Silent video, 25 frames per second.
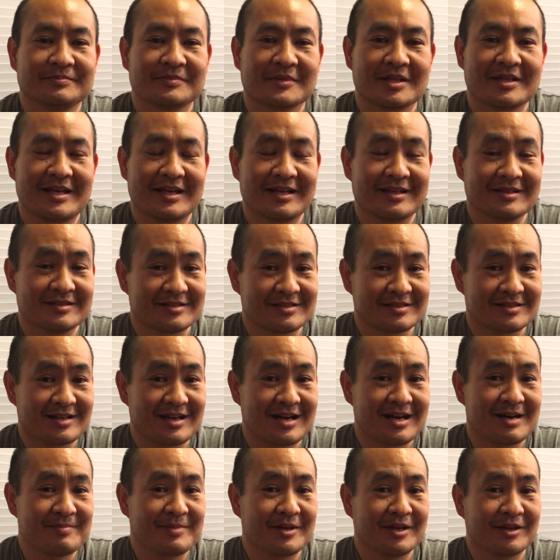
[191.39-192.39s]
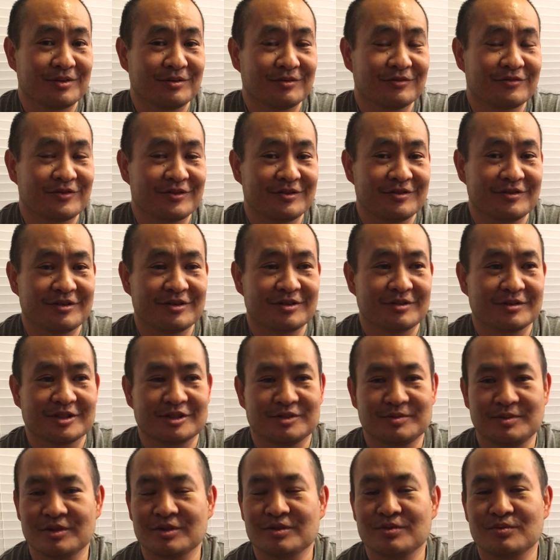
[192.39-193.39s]
they can stop and go further,
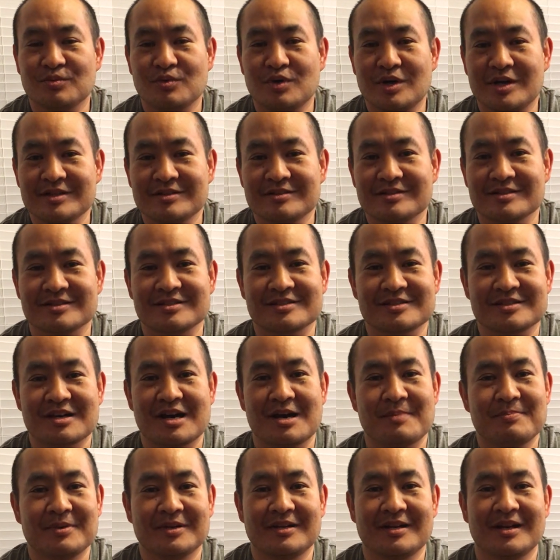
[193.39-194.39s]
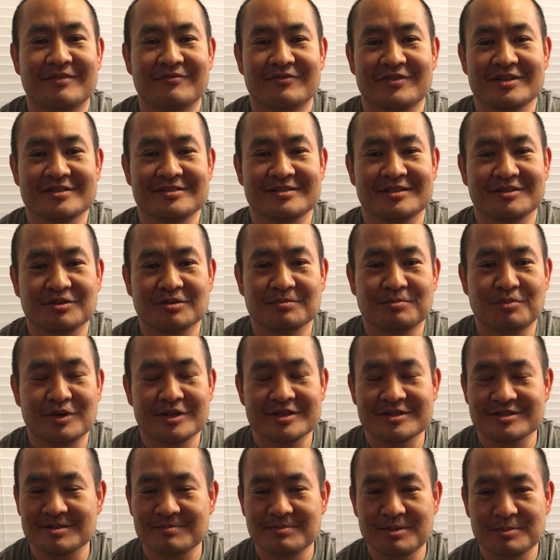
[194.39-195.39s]
because we don't want to stop at every single
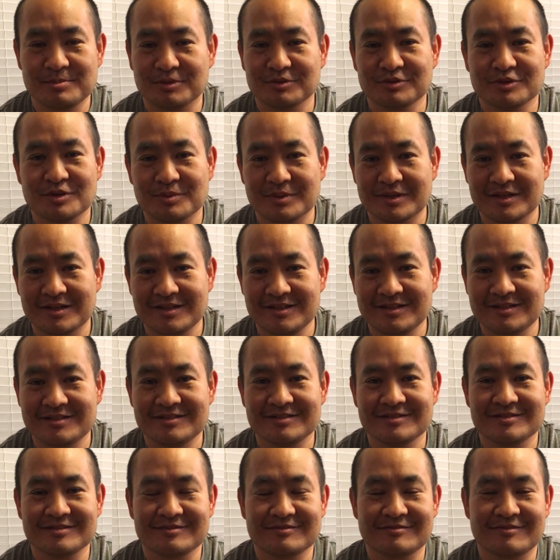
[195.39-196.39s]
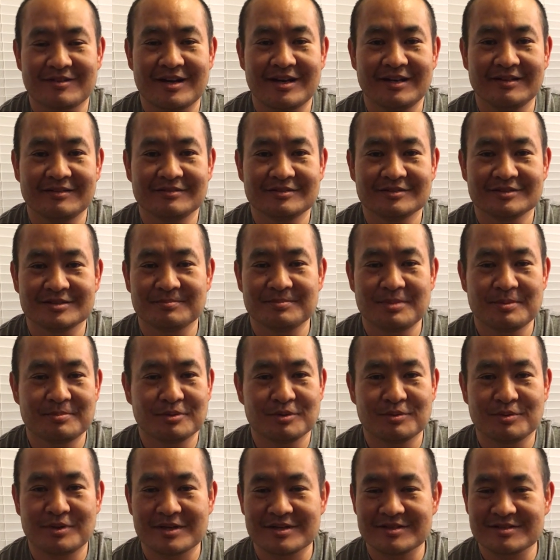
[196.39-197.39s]
point. Some people know what it is, right? Some
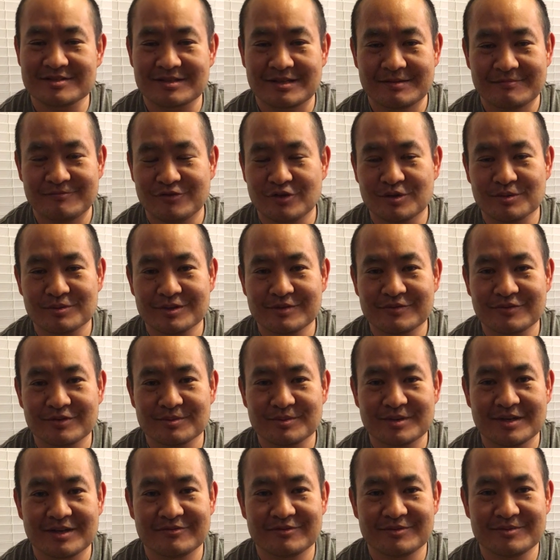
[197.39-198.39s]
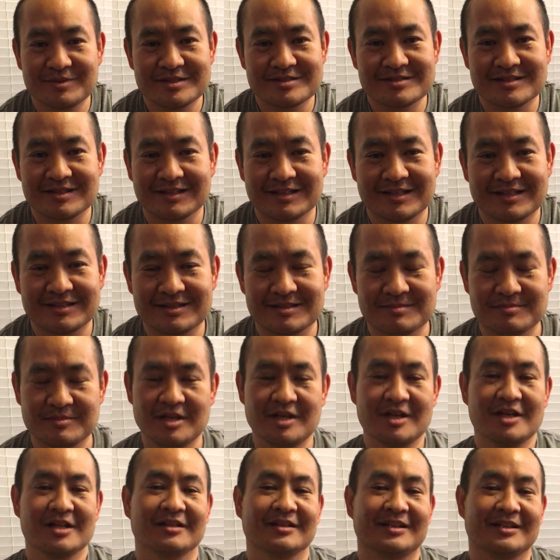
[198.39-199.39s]
people want to skip forward for whatever reason. Let
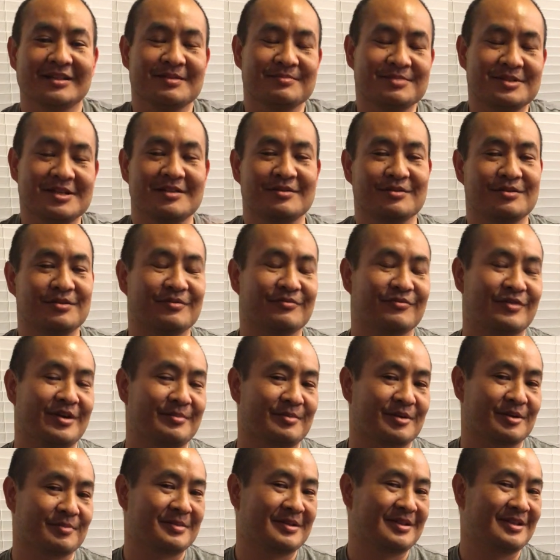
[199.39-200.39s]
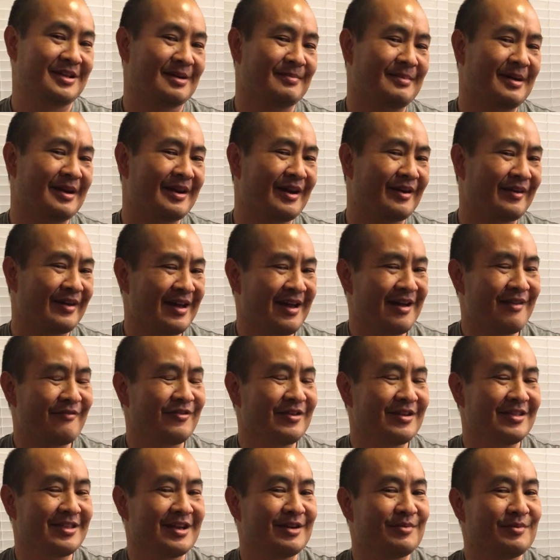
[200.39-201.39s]
them see the whole framework. But think about how
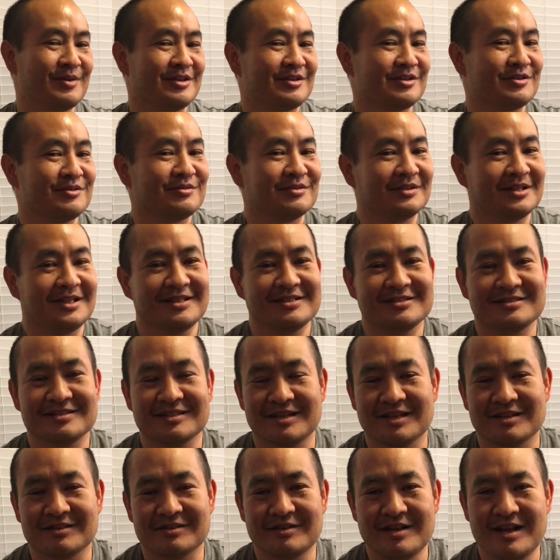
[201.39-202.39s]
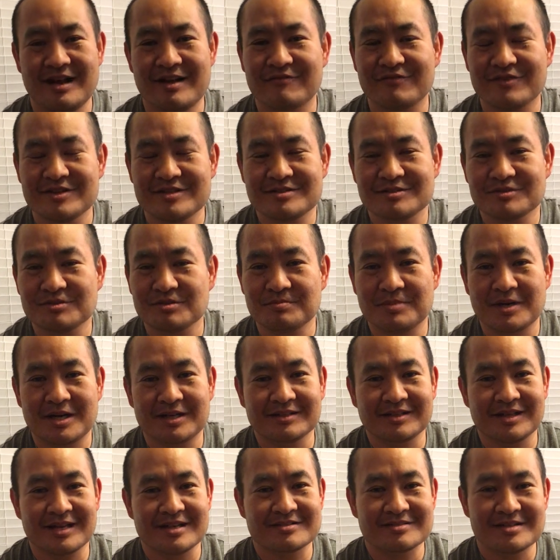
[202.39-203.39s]
everything we do links together. Every single
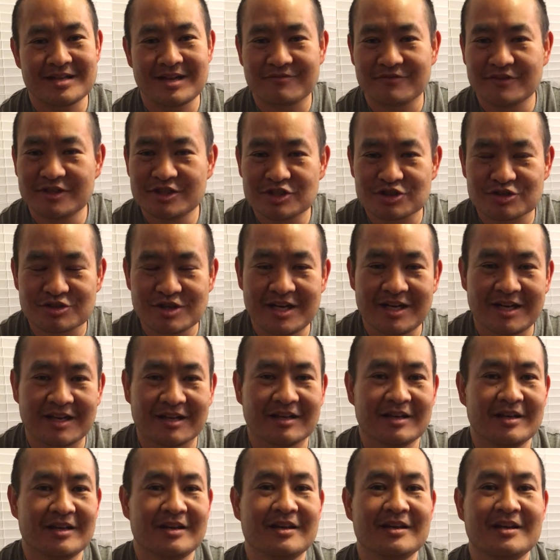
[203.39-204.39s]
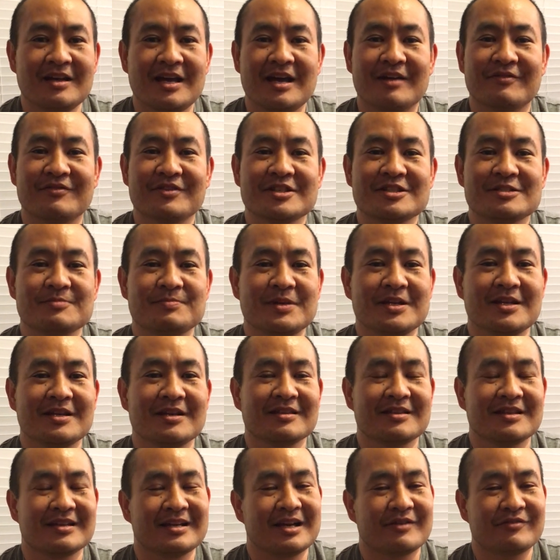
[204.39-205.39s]
podcast, every training, every speaking
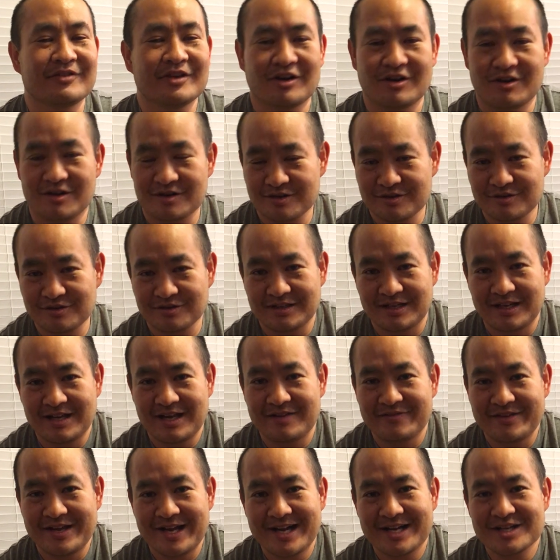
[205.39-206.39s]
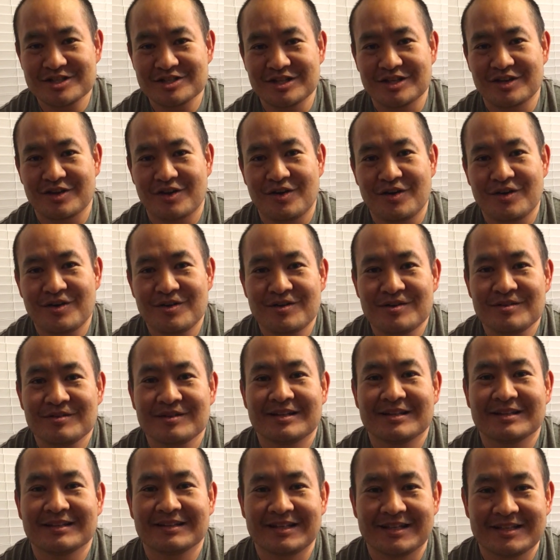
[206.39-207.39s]
thing, every article I have actually
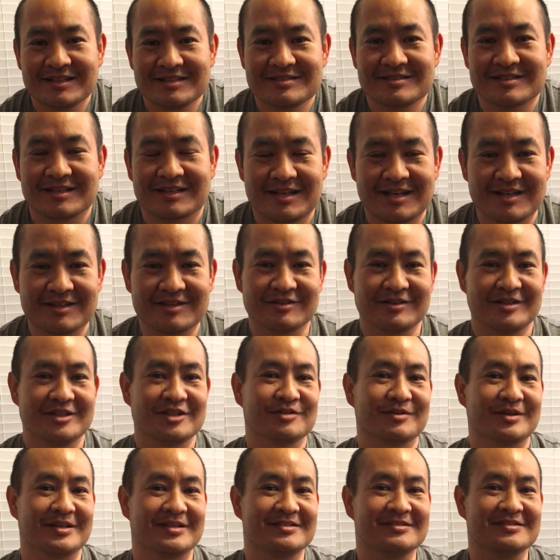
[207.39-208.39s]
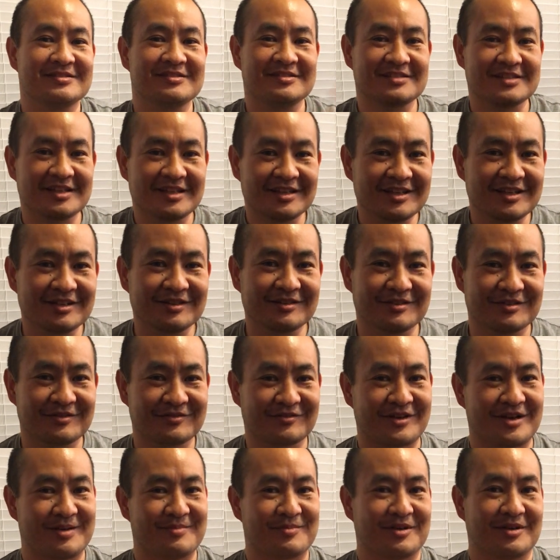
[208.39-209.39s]
all links together into a singular
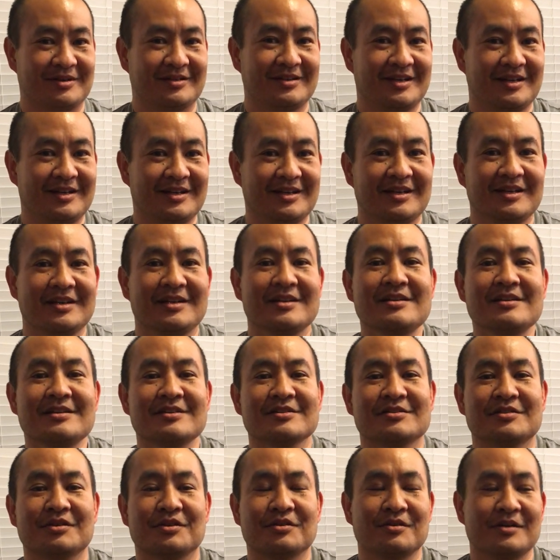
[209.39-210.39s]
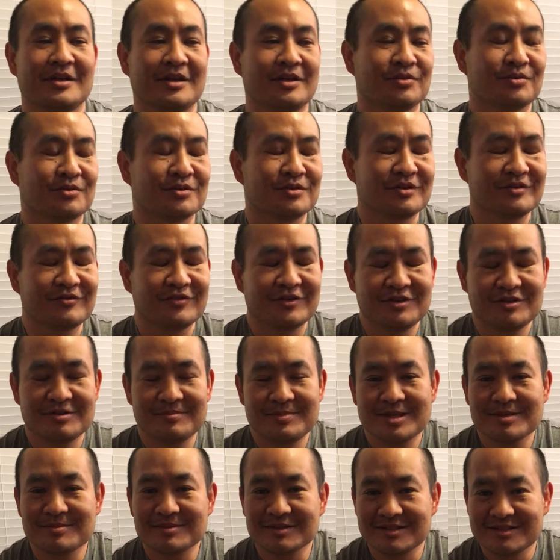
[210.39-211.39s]
framework. So in order for you to
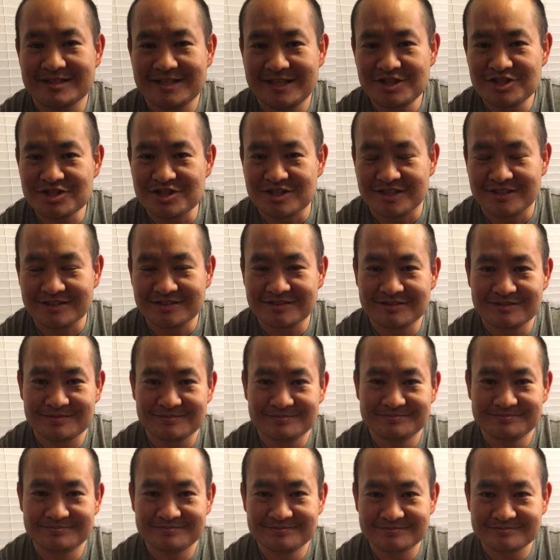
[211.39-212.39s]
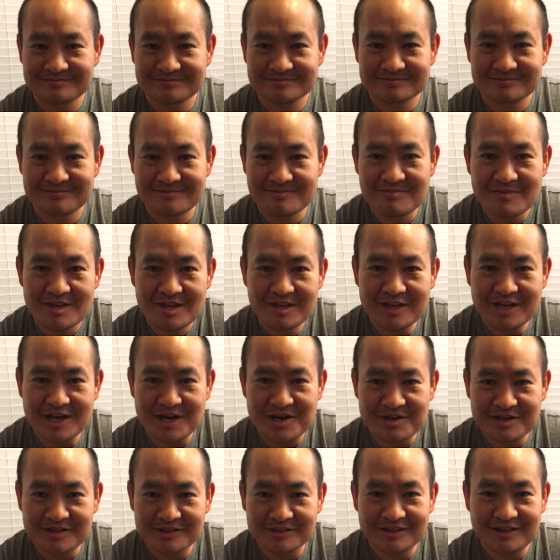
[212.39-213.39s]
be able to teach this,
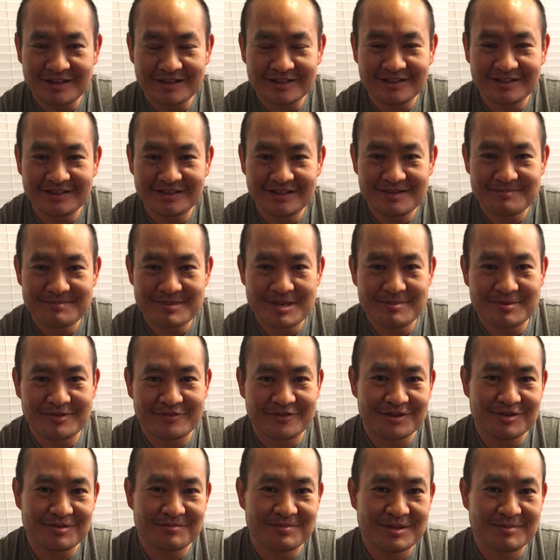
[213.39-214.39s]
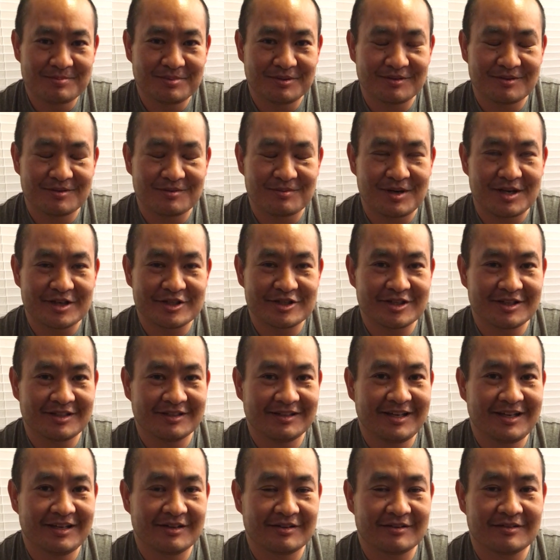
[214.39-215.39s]
Karen and Lana, and maybe if other people are watching
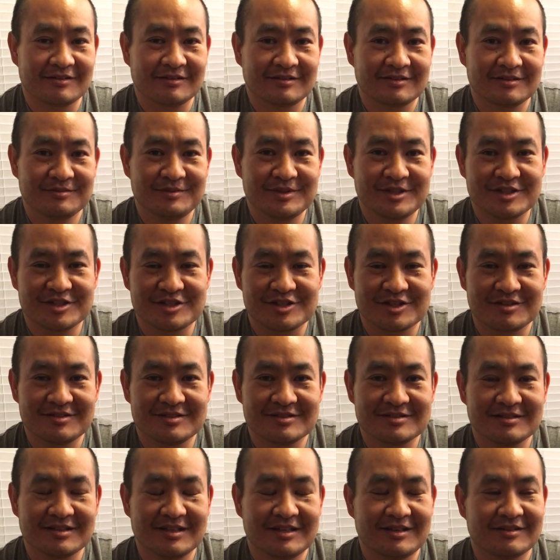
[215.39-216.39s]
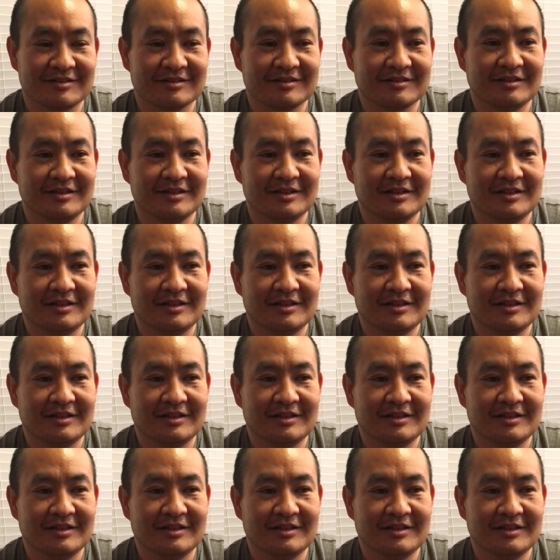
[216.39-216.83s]
later, we could share this later,